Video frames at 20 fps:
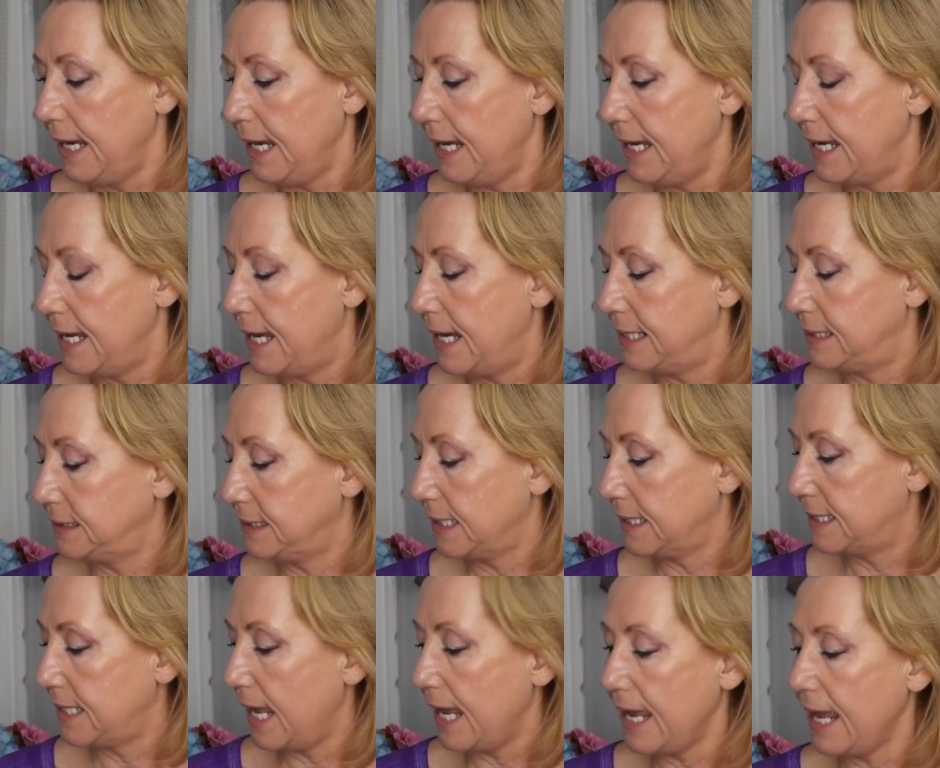and
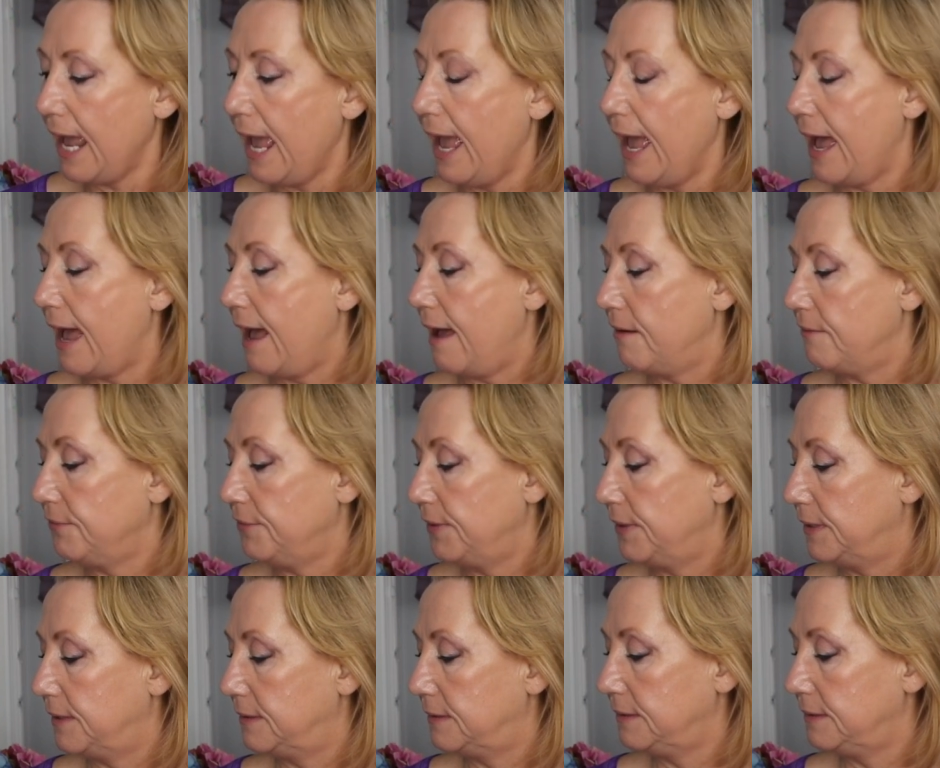they have